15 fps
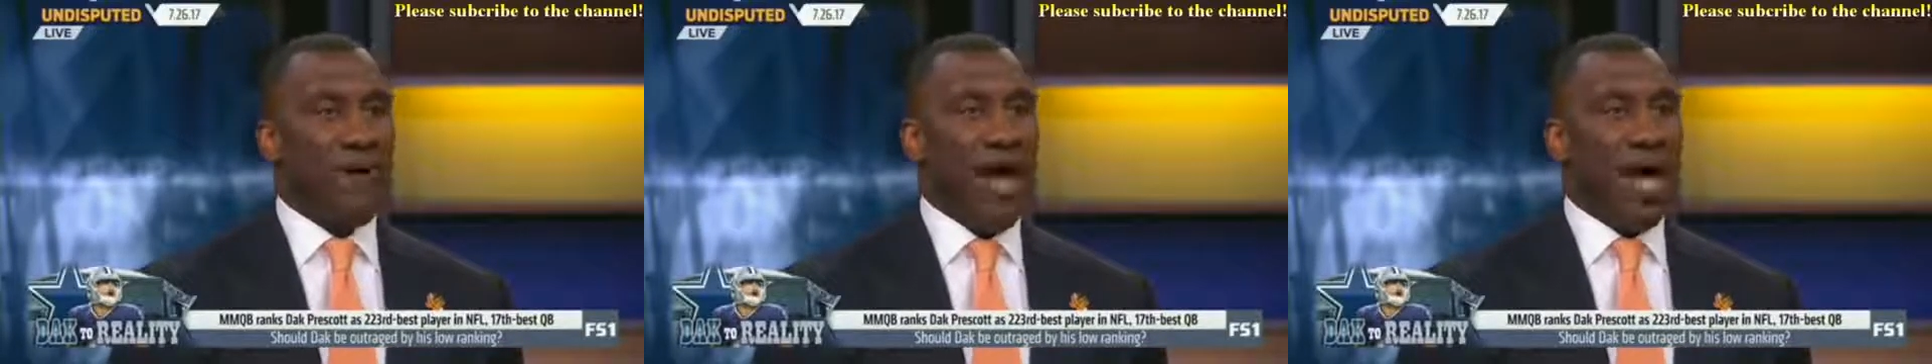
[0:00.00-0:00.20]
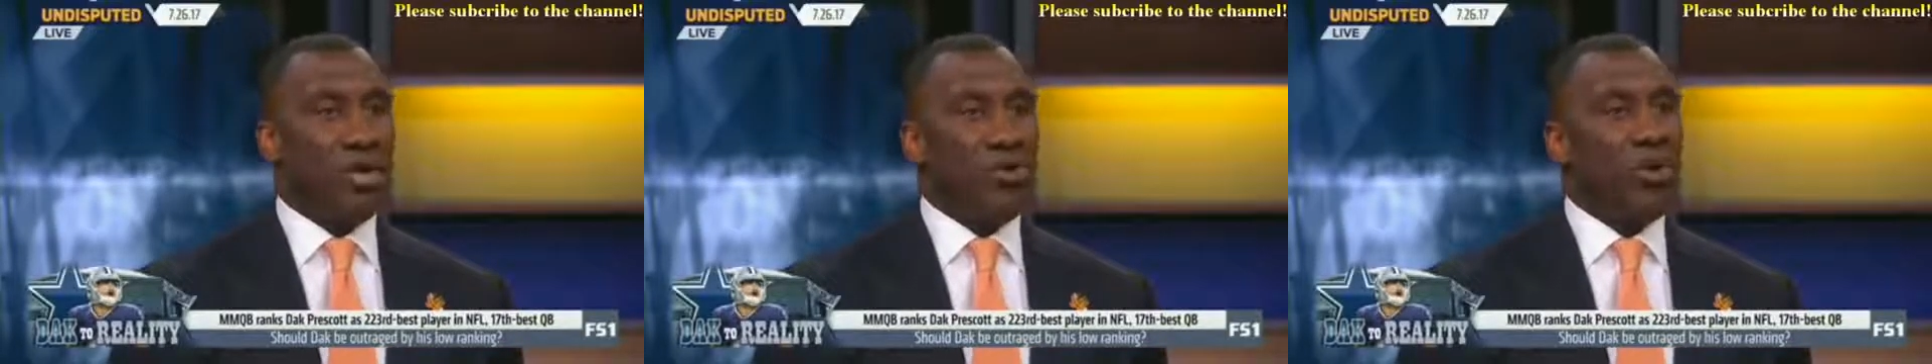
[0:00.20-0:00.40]

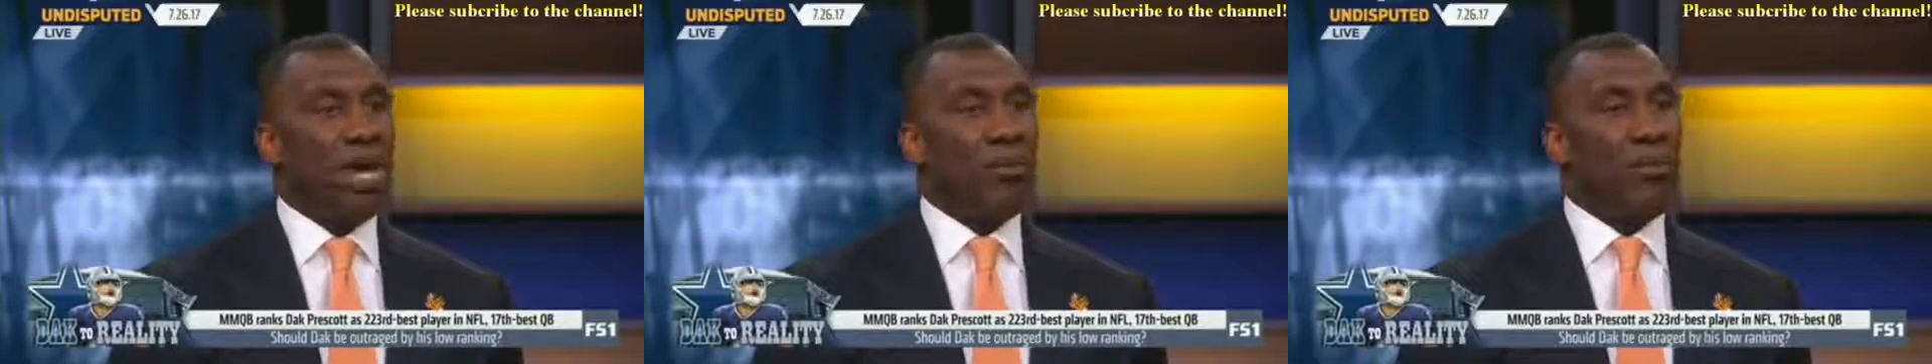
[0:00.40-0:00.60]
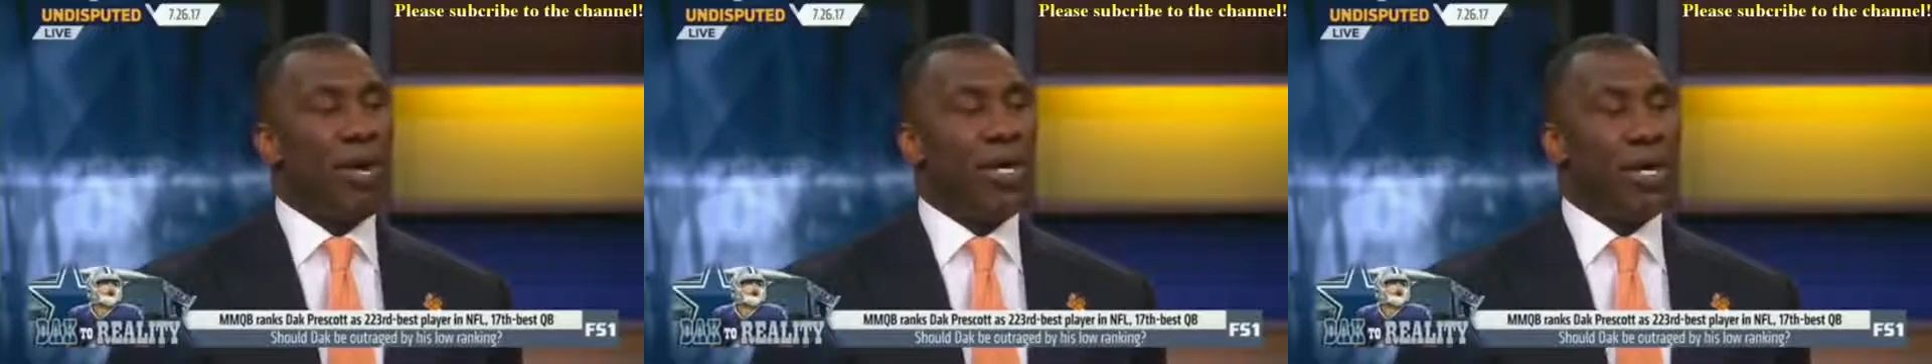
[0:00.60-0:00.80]
fired, you
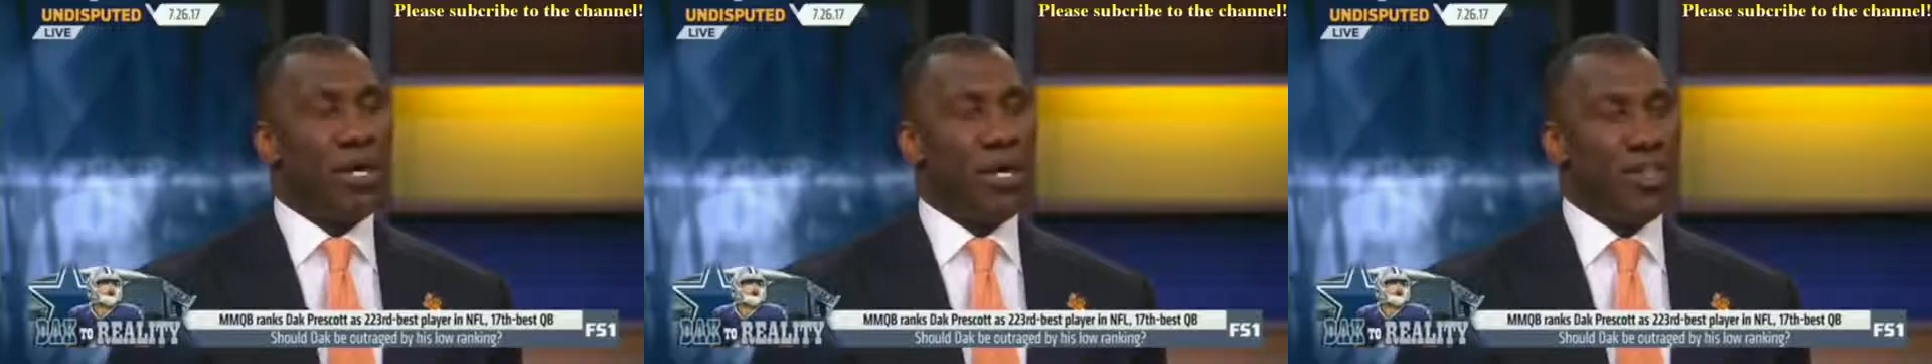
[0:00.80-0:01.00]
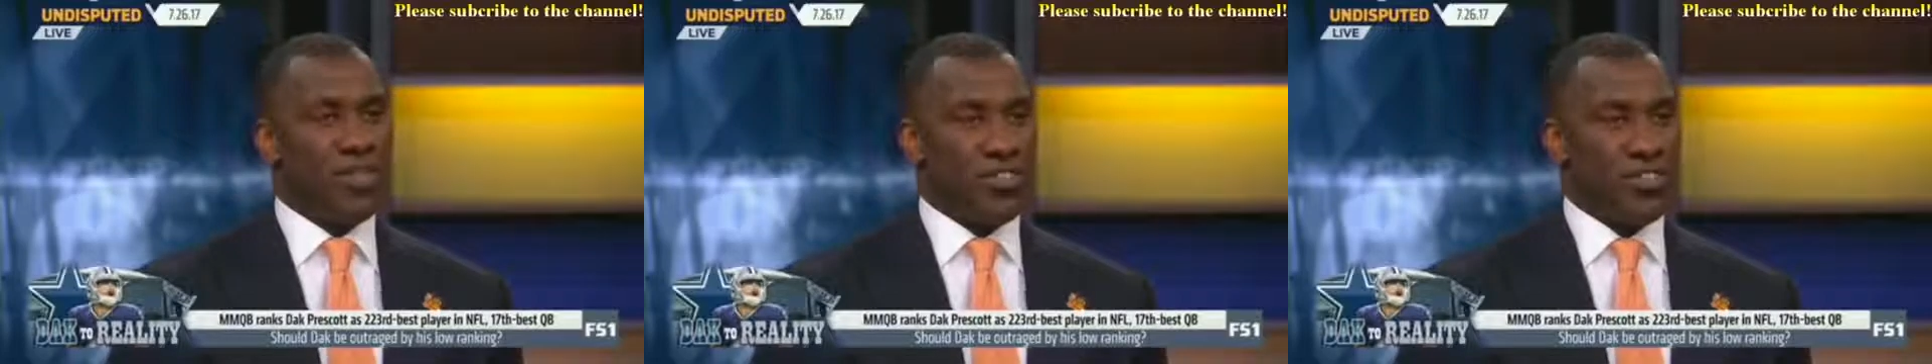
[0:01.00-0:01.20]
got to bring
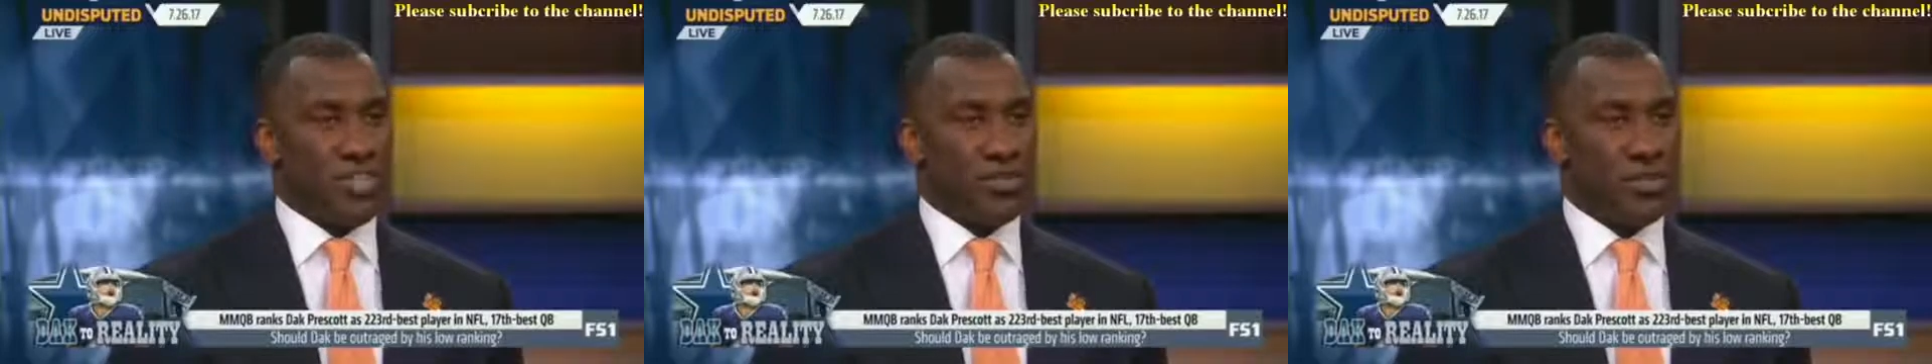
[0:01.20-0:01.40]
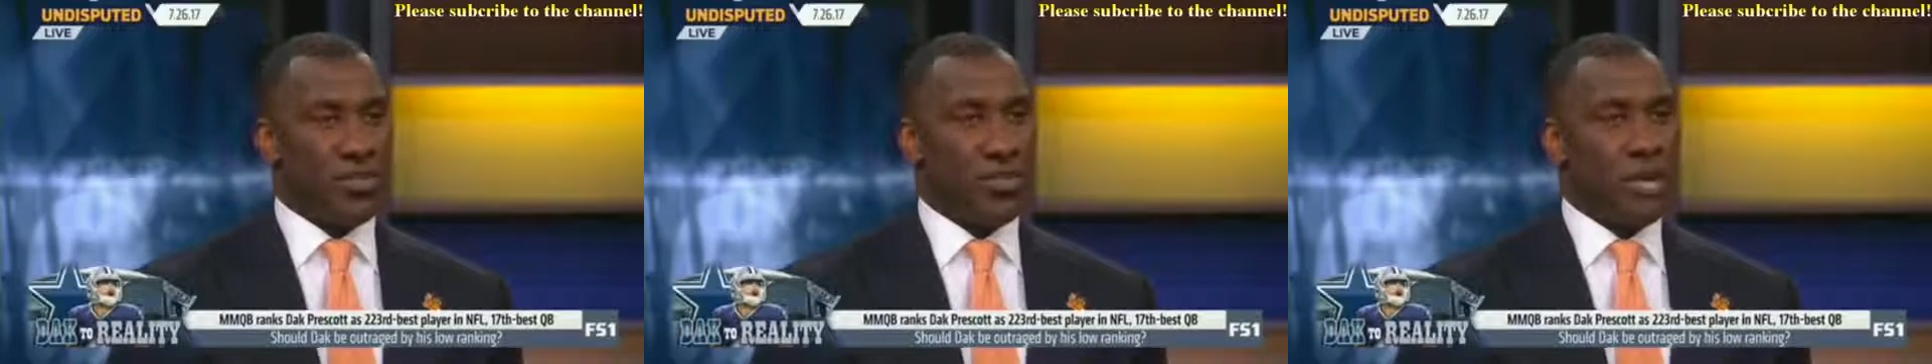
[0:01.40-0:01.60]
in another
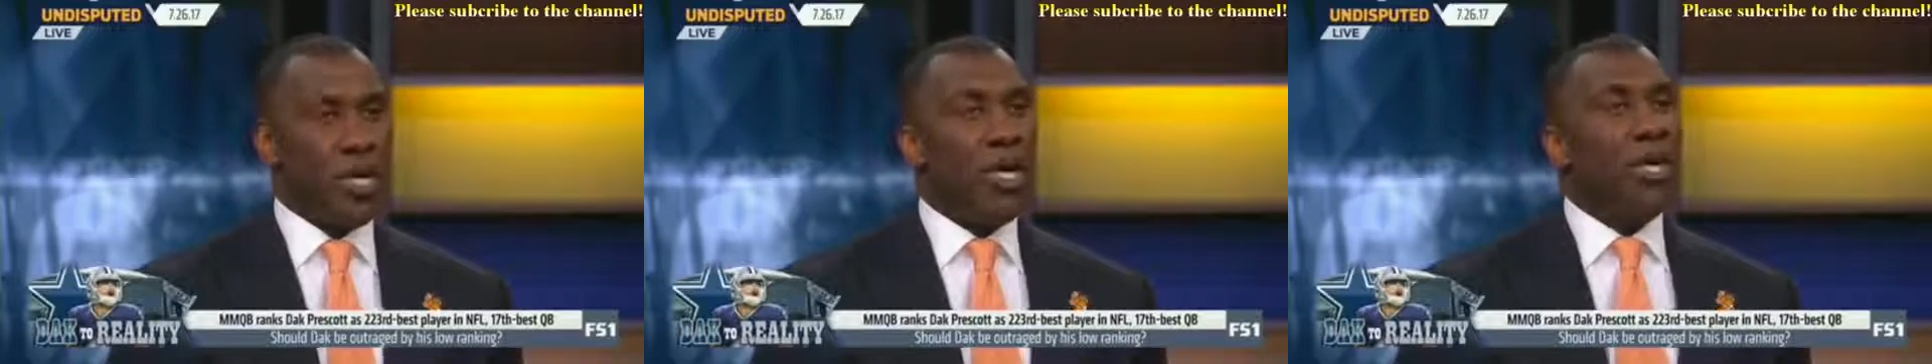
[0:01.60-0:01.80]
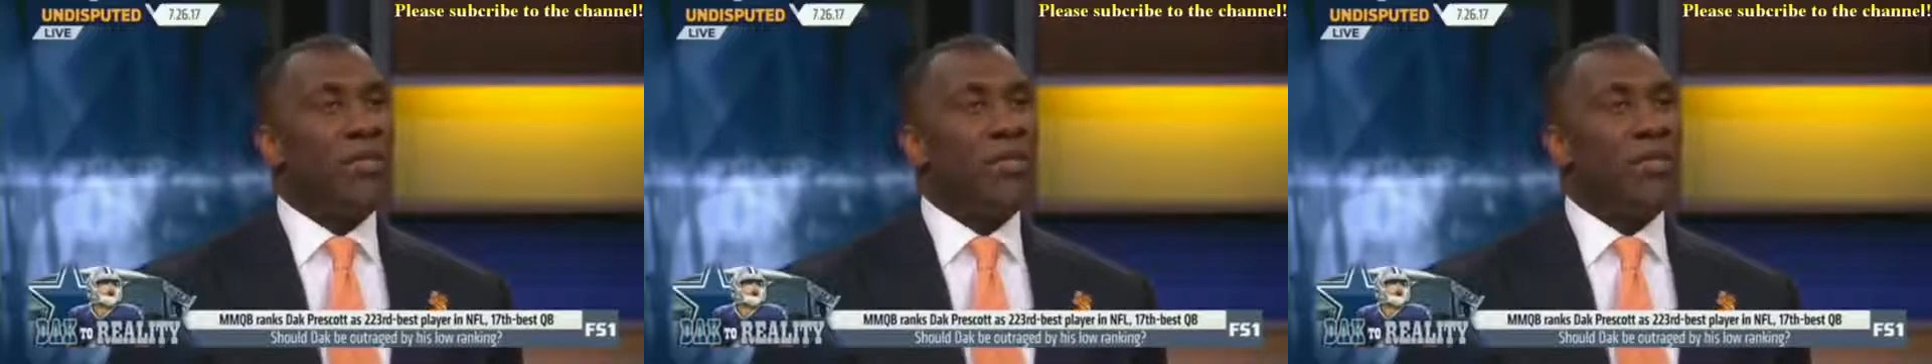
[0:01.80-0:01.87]
system.